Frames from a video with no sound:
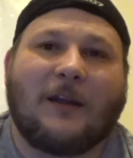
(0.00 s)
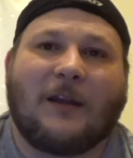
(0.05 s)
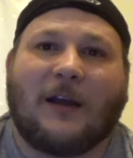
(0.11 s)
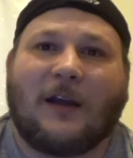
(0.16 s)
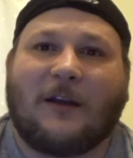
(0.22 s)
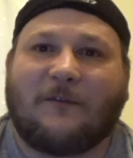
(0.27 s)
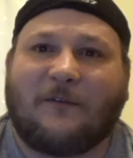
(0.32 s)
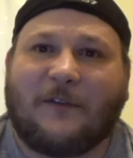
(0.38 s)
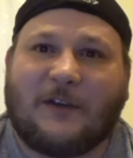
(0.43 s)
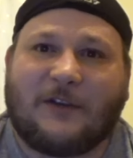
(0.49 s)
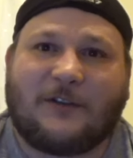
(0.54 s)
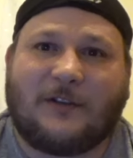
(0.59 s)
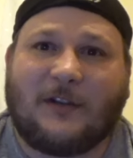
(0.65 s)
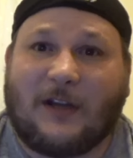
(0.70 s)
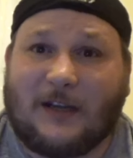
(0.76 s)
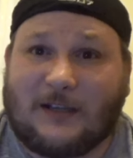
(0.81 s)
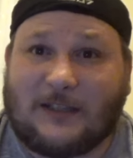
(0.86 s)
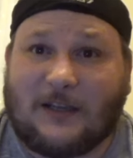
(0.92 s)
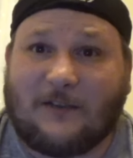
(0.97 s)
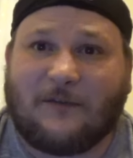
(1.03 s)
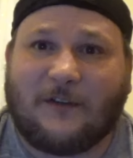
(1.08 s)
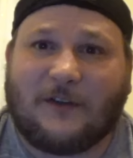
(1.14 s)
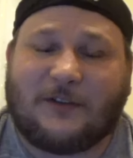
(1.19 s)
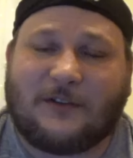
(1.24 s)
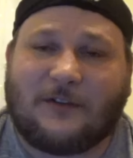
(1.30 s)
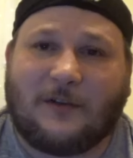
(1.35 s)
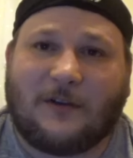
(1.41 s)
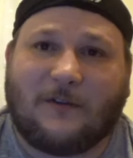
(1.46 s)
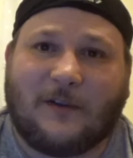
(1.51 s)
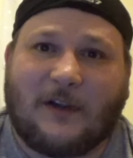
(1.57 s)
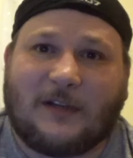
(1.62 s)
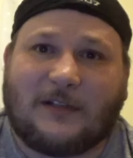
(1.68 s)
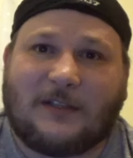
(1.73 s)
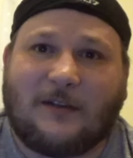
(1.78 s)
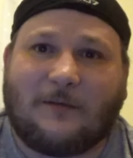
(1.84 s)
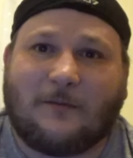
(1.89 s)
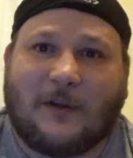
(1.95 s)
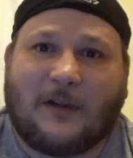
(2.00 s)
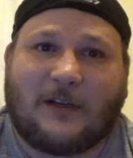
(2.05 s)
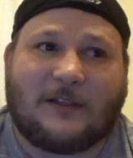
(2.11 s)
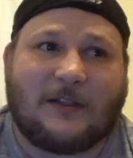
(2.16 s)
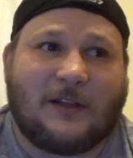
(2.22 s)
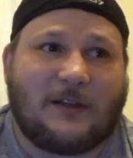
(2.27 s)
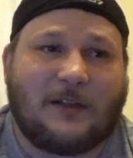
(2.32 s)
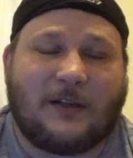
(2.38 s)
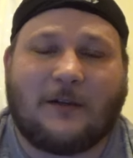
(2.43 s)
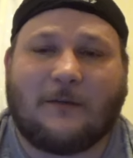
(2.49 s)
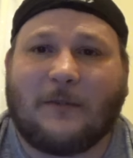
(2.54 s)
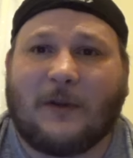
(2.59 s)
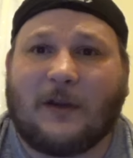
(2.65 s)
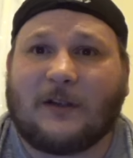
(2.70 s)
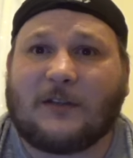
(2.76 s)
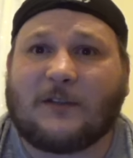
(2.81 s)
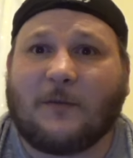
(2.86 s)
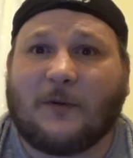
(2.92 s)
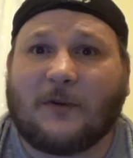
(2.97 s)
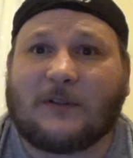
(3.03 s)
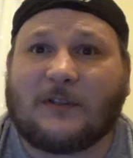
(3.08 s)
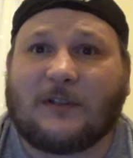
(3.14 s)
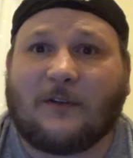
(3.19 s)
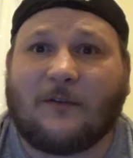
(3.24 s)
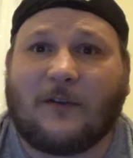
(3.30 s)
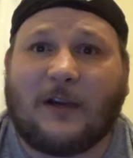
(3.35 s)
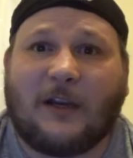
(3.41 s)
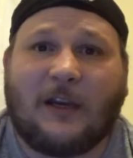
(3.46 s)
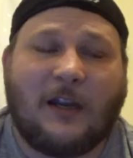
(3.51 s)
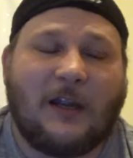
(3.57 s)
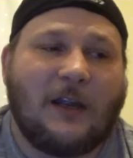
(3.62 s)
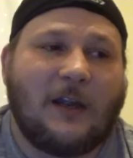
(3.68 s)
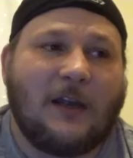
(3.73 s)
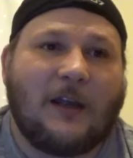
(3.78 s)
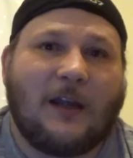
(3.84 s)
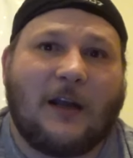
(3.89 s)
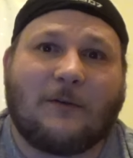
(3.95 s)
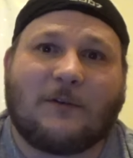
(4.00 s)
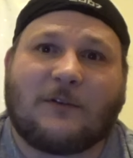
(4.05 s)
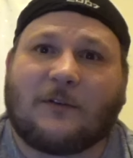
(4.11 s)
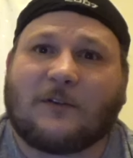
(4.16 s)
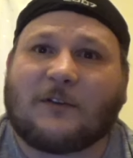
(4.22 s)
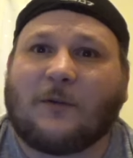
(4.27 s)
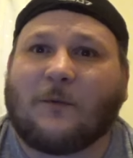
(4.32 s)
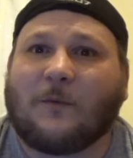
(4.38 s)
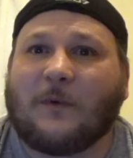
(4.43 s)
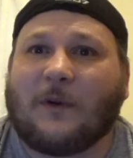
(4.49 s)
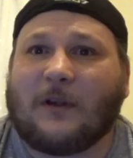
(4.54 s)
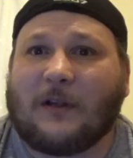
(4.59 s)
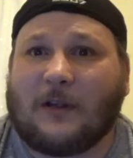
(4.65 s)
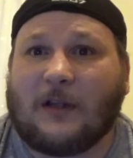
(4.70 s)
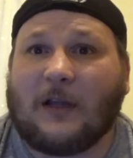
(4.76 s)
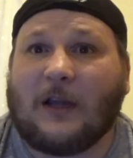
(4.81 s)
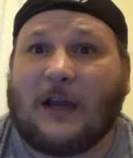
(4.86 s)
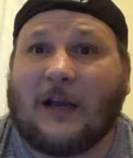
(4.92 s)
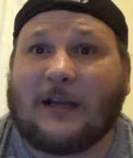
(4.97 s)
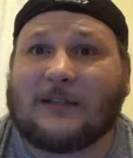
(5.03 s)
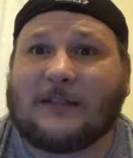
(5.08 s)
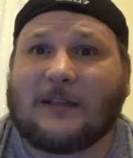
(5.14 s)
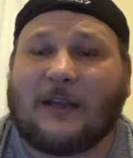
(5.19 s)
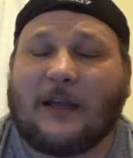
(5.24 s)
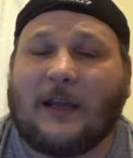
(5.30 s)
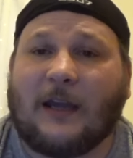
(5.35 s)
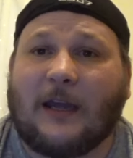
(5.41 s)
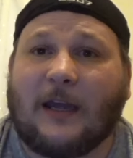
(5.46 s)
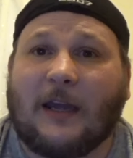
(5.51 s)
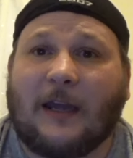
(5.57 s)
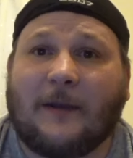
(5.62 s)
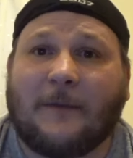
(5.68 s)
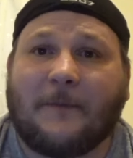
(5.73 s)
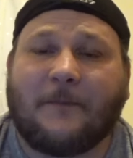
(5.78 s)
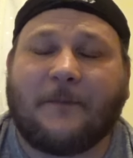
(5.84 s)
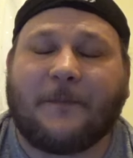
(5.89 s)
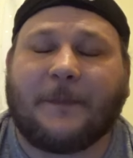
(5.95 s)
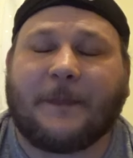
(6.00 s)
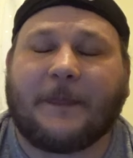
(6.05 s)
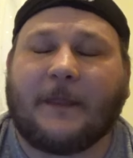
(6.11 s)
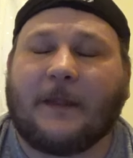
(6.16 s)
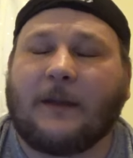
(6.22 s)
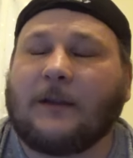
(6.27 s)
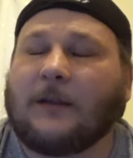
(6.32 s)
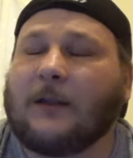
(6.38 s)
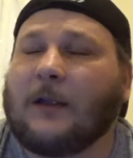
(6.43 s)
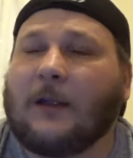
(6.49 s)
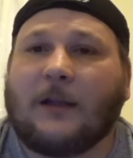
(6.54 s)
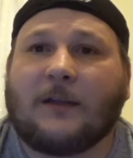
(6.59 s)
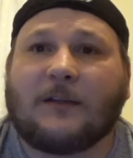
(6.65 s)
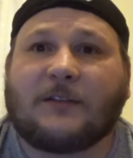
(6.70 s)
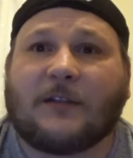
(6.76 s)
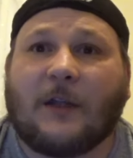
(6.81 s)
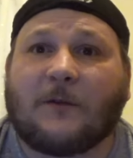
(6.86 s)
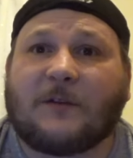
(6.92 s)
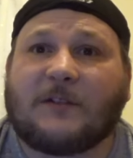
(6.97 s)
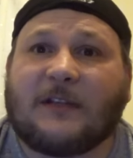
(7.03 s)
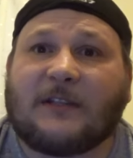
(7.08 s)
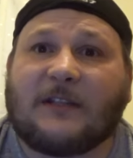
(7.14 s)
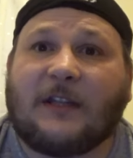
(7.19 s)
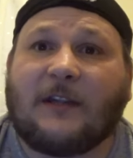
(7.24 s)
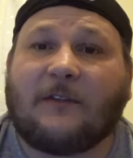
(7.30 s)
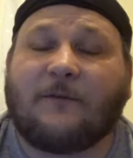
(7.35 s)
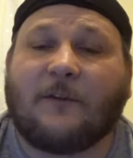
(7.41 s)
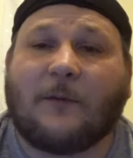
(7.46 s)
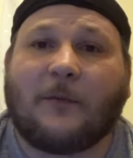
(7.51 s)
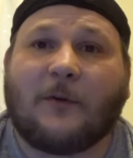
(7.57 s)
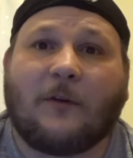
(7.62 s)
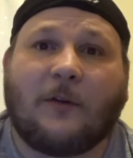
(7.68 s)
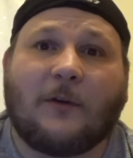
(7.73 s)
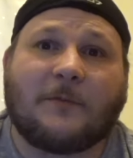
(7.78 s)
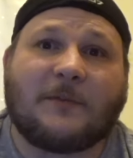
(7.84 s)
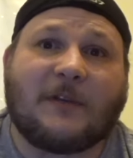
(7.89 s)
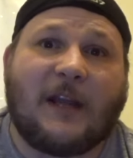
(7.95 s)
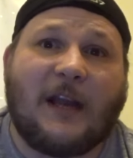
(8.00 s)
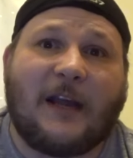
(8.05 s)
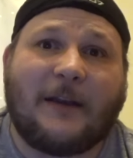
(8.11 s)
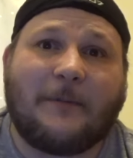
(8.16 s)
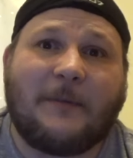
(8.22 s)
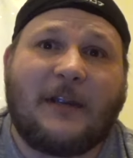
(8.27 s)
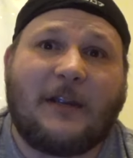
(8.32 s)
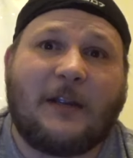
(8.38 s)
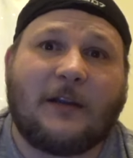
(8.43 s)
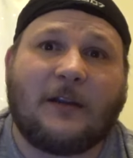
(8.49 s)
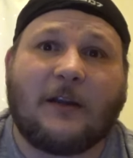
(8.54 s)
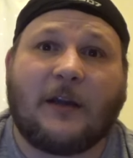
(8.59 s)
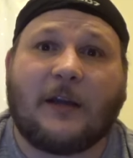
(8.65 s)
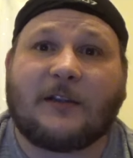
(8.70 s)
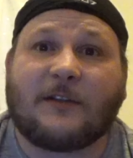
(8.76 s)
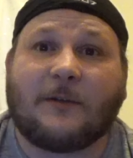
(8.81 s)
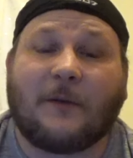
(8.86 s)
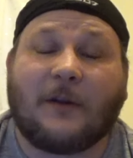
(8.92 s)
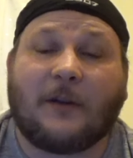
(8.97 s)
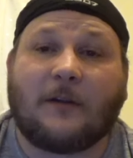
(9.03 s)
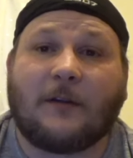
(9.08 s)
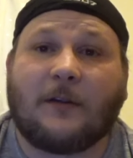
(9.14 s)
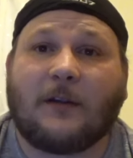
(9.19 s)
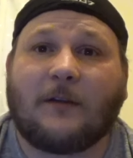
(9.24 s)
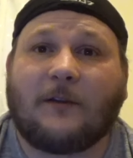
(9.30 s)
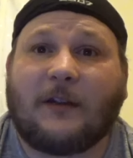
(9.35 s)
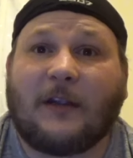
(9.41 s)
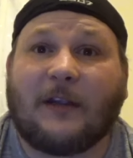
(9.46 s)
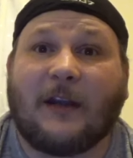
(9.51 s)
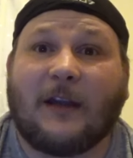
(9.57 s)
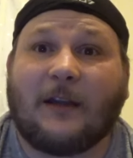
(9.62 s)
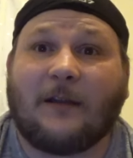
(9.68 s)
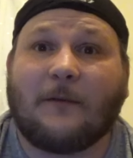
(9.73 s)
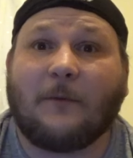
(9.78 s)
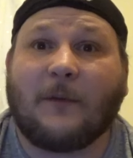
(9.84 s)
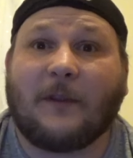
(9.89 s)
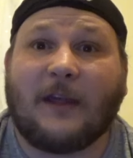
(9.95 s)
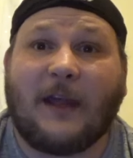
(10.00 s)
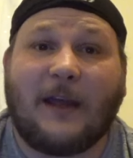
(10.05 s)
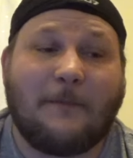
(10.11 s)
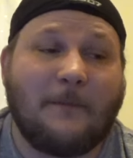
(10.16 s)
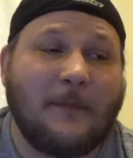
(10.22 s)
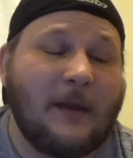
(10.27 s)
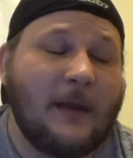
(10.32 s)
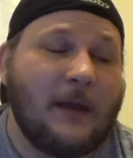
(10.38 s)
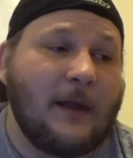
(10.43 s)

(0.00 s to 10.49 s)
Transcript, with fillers: I finished as I finished university, where I did my sports degree. I was also at uh, Stoke City Football Club's Academy, uh, doing a year with them,